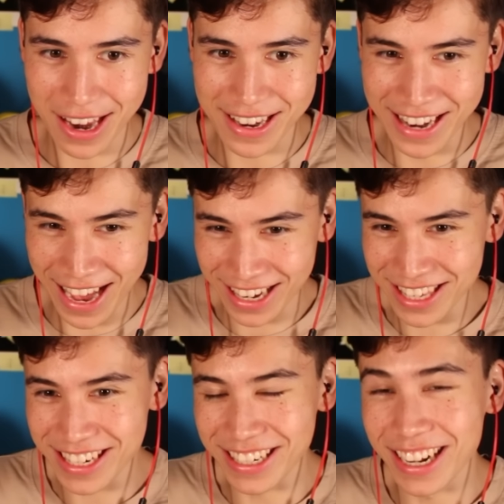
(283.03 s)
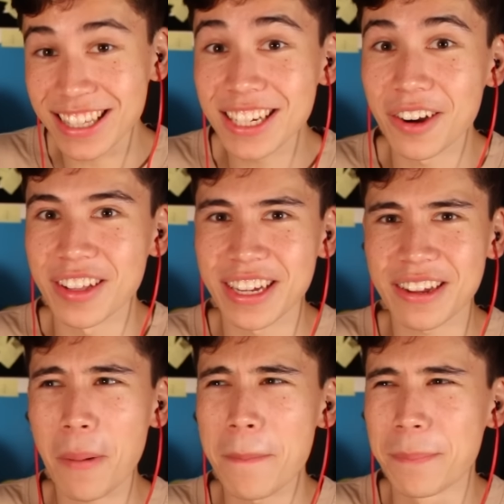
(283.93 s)
next to nothing or, like,
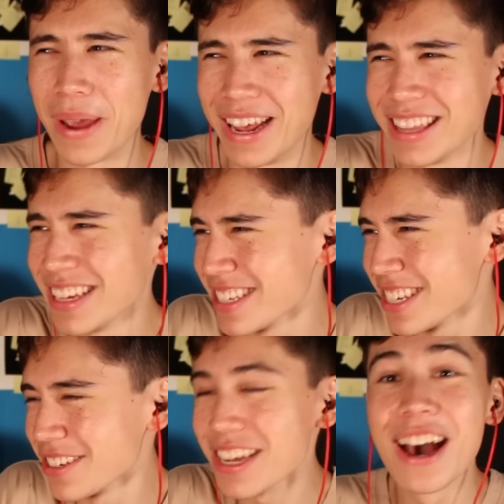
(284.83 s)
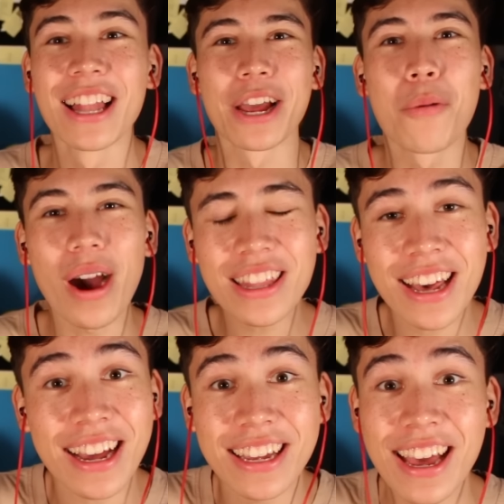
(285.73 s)
bathing suits. Like, why the
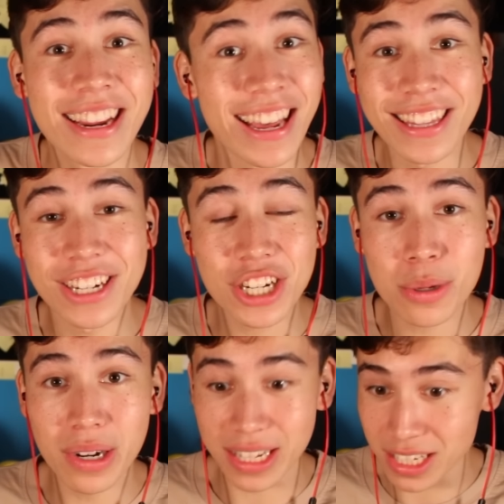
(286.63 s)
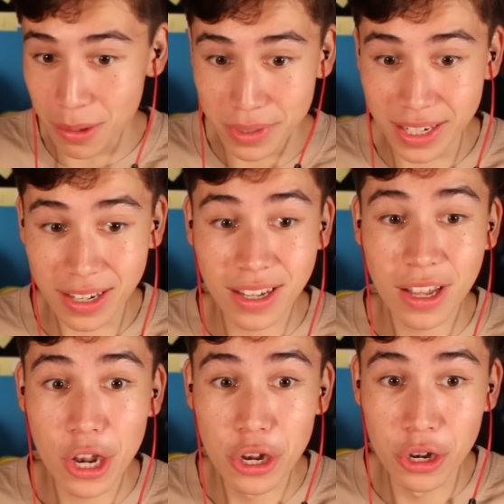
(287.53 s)
heck can't they just wear, like, something
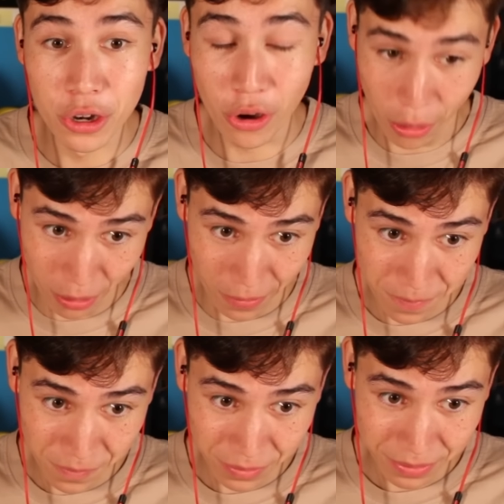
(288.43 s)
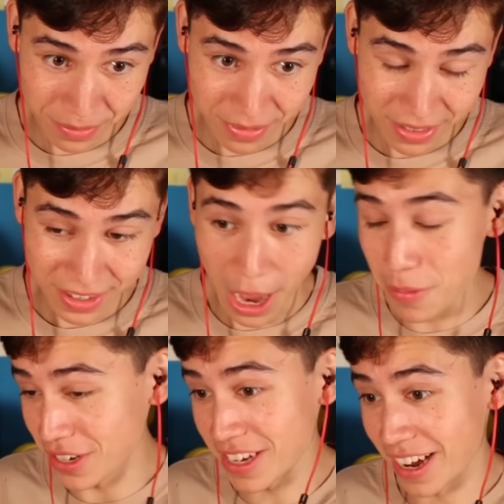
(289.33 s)
normal?
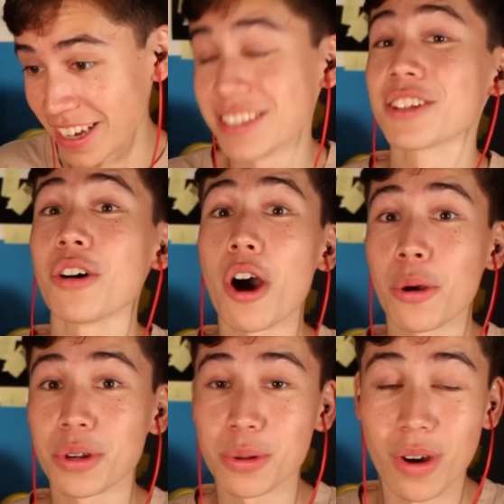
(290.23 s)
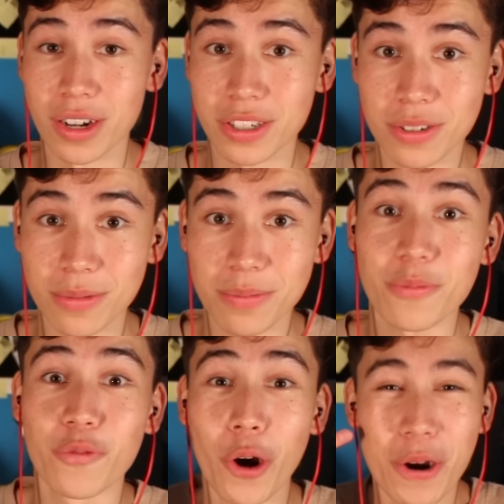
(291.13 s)
I'm just saying, it's a little awkward to watch.
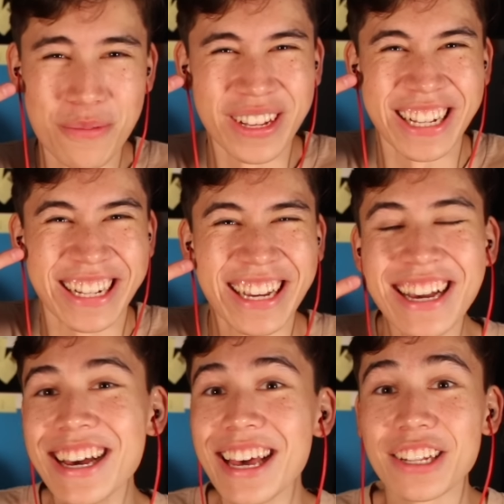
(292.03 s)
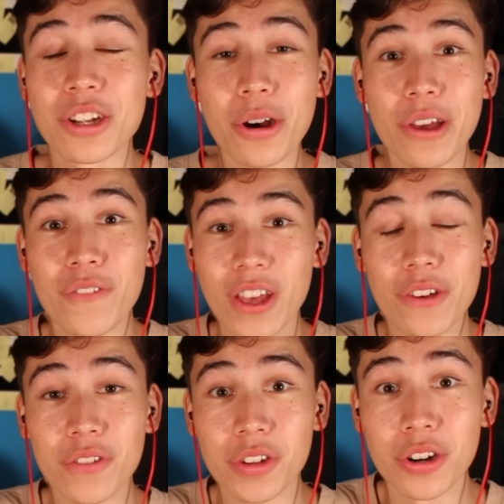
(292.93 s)
For me. So, if
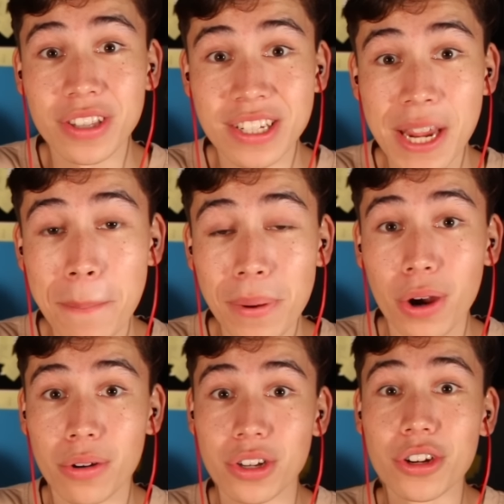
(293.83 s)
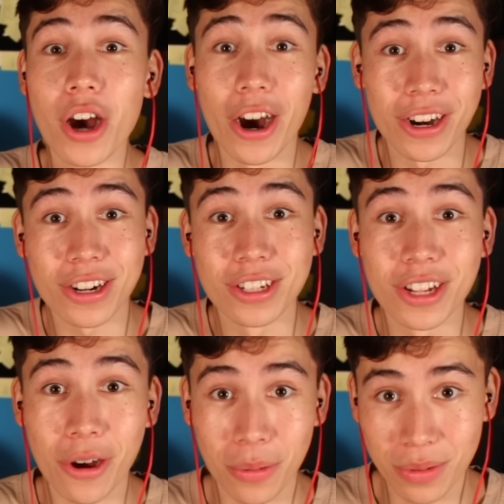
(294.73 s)
you're in the same boat, you're not
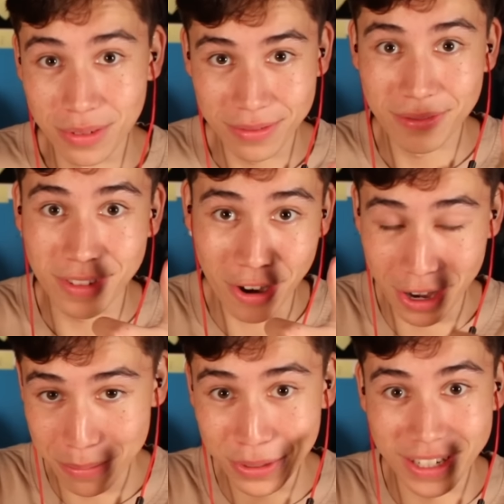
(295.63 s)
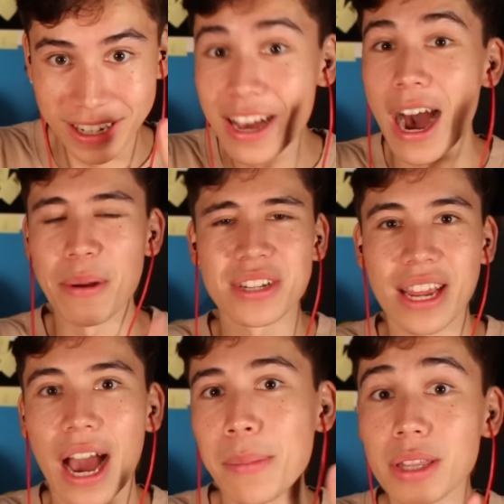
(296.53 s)
alone. Alright, play. I'm just
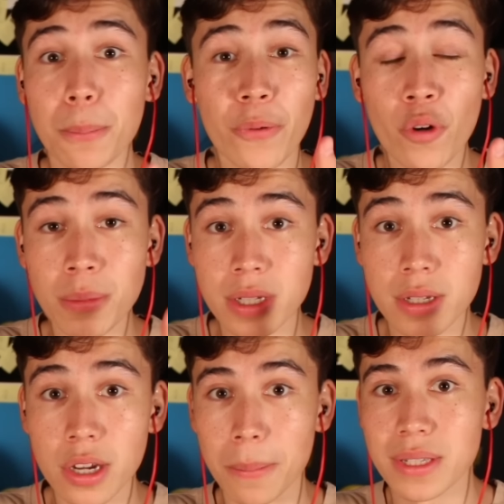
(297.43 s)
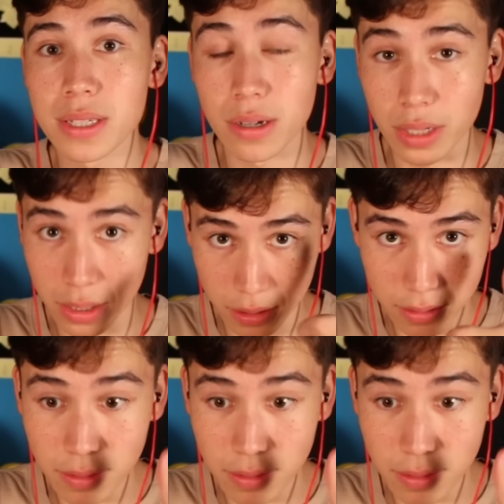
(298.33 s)
saying, I mean, the performance is good, but still, like,